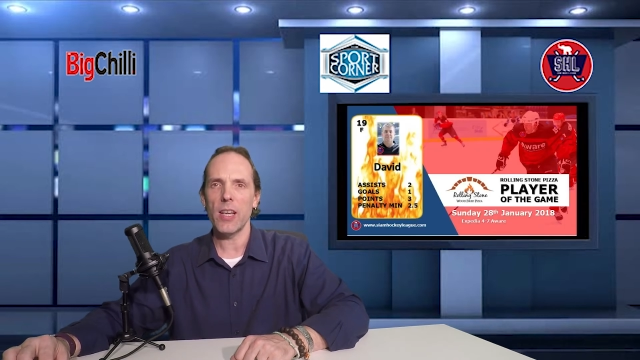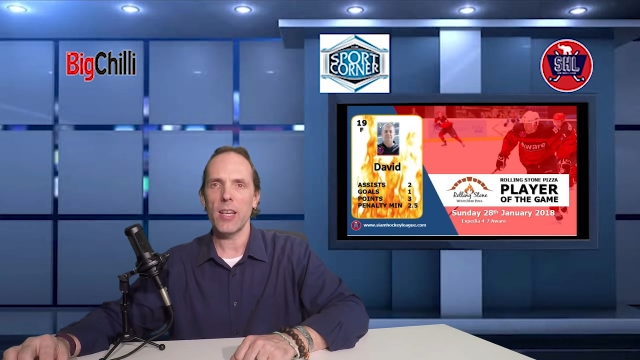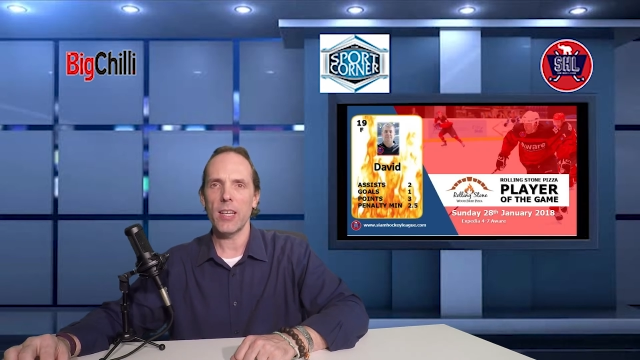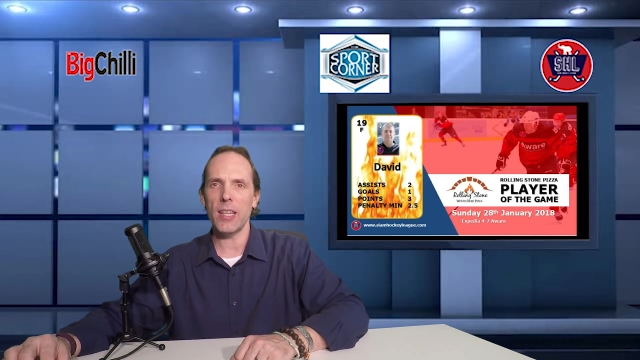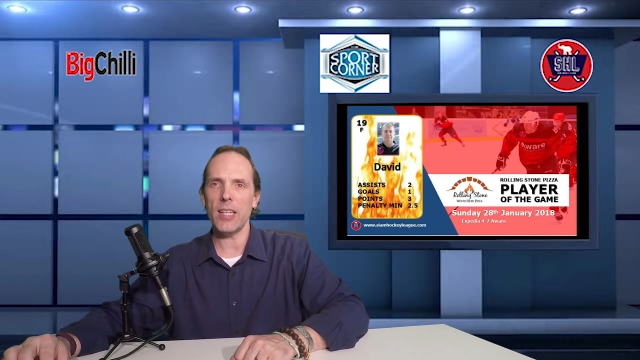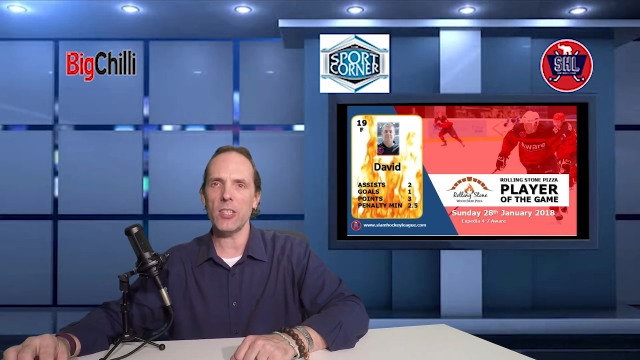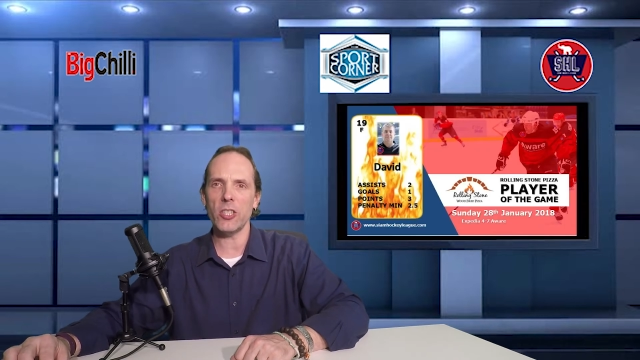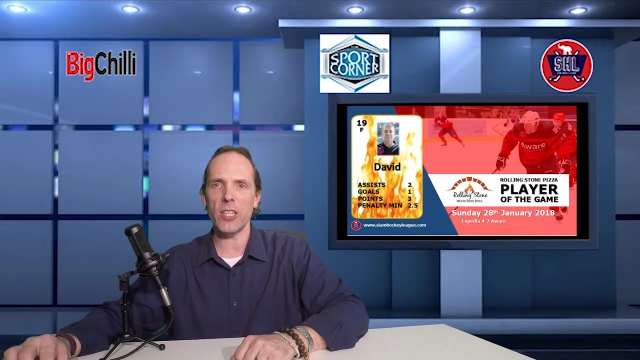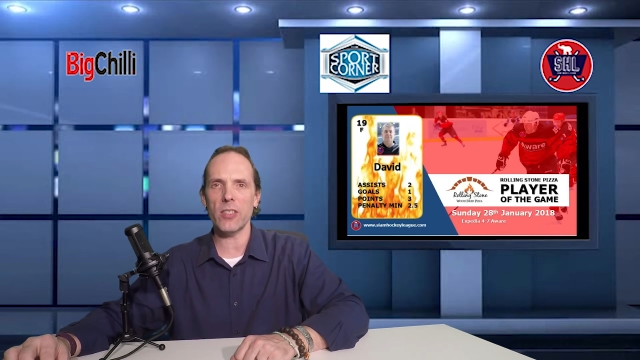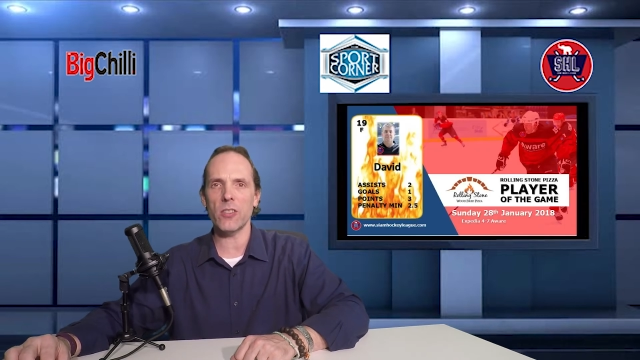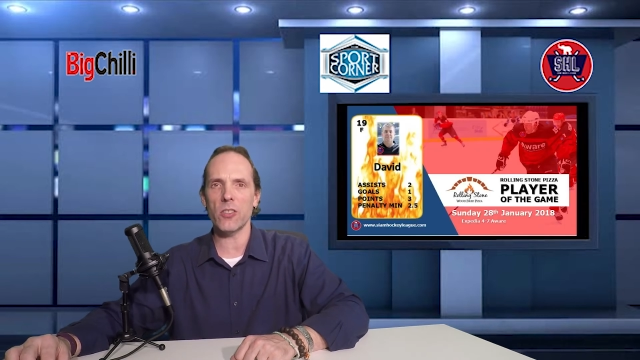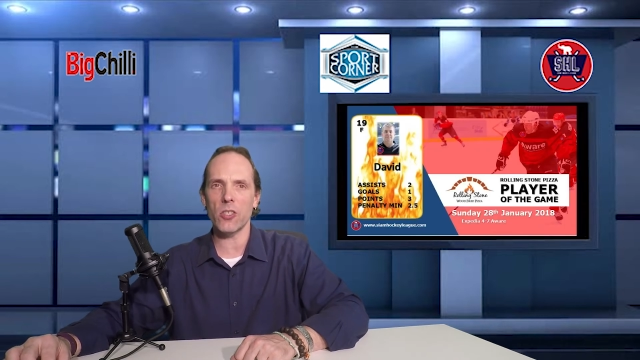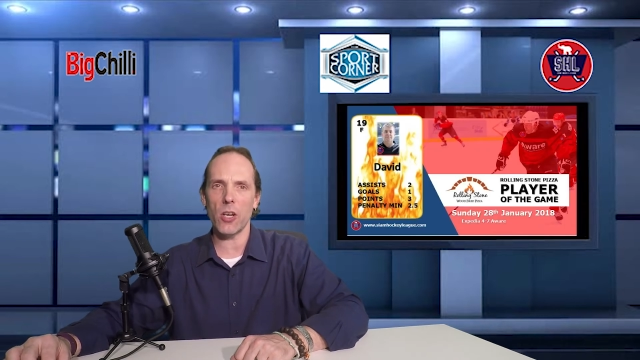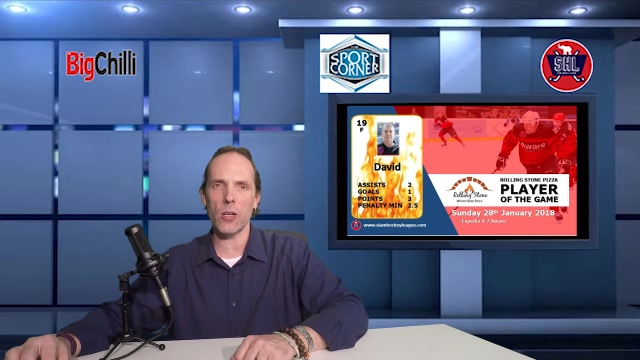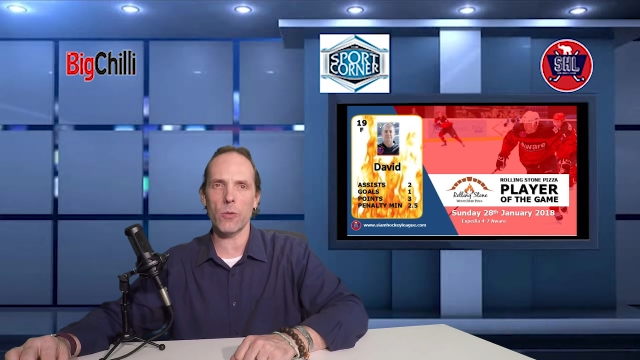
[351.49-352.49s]
and had a chance to
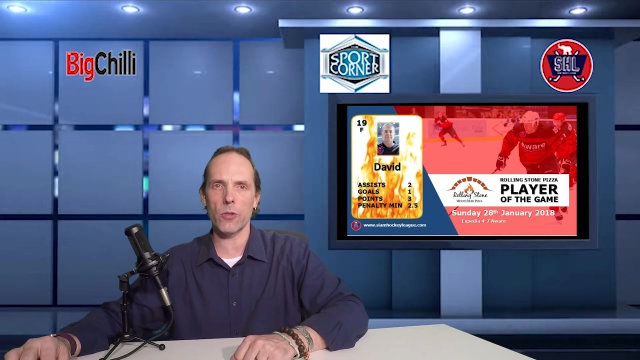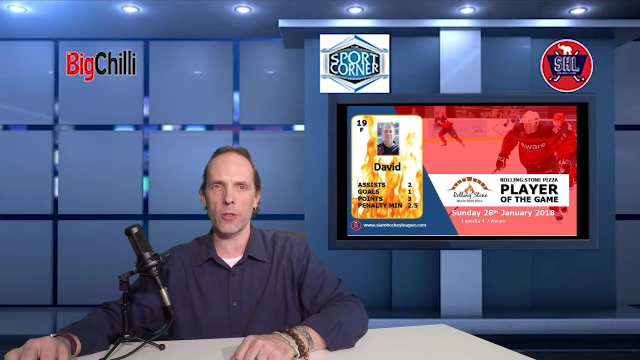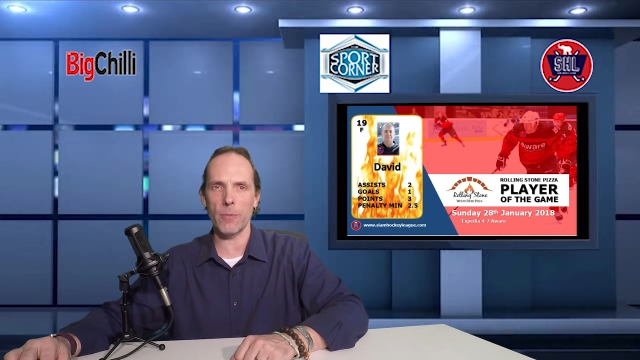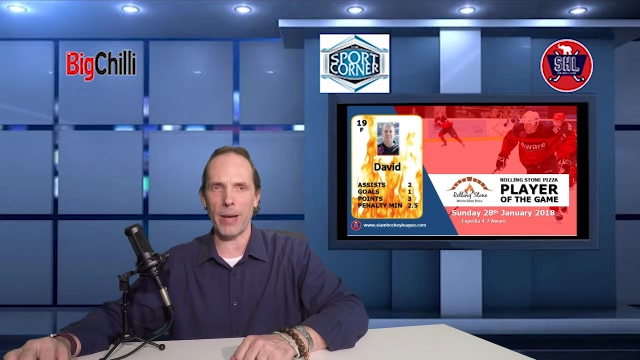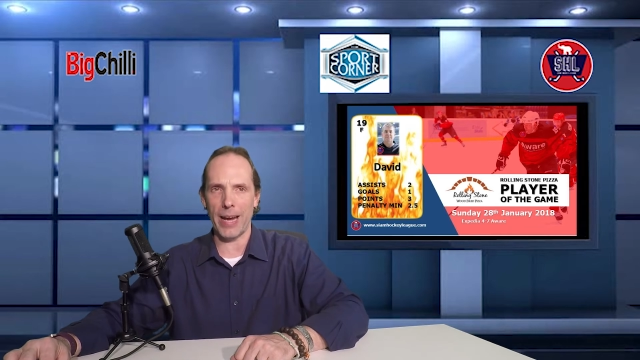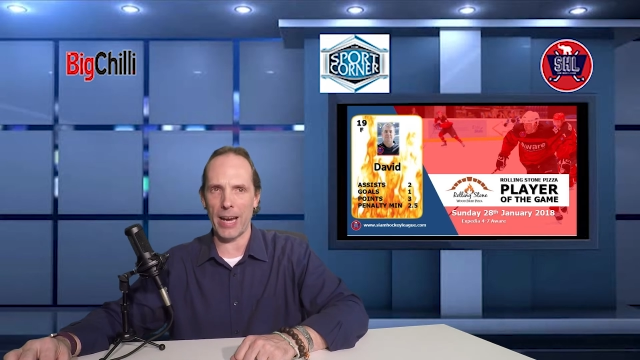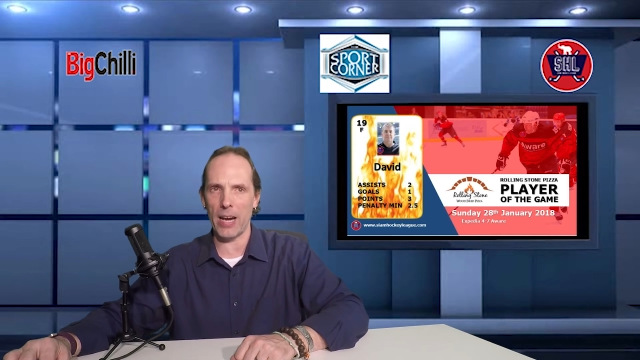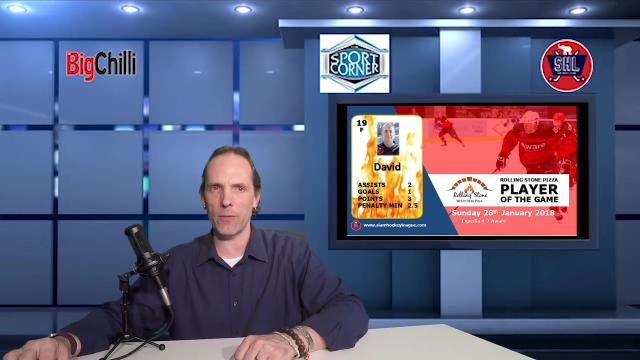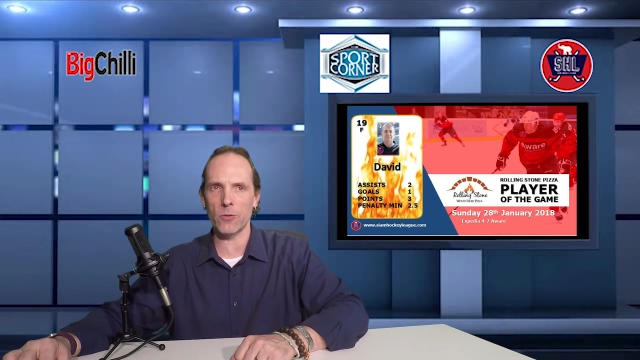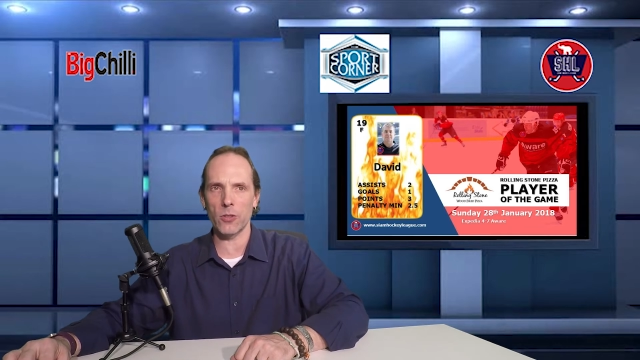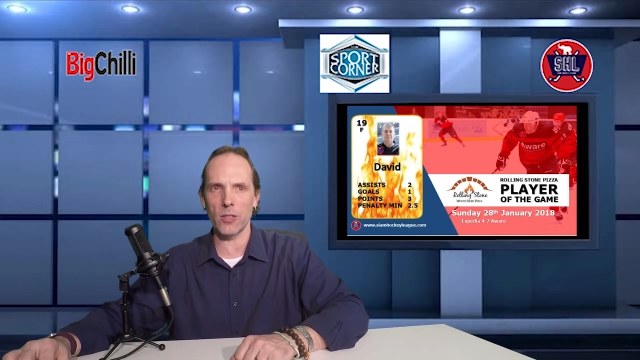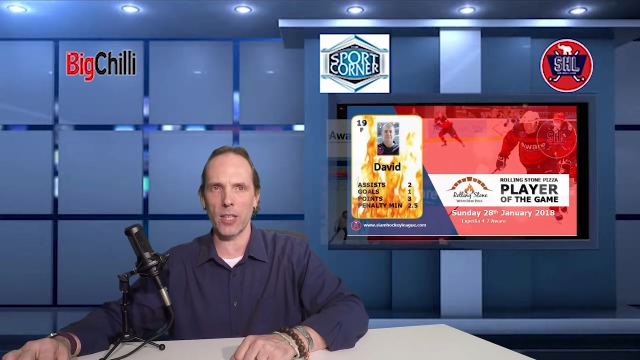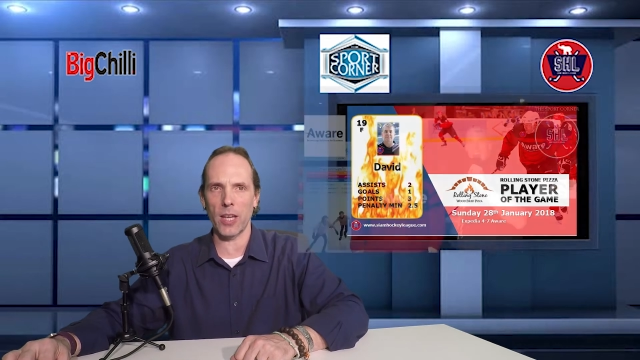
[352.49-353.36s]
talk with him after the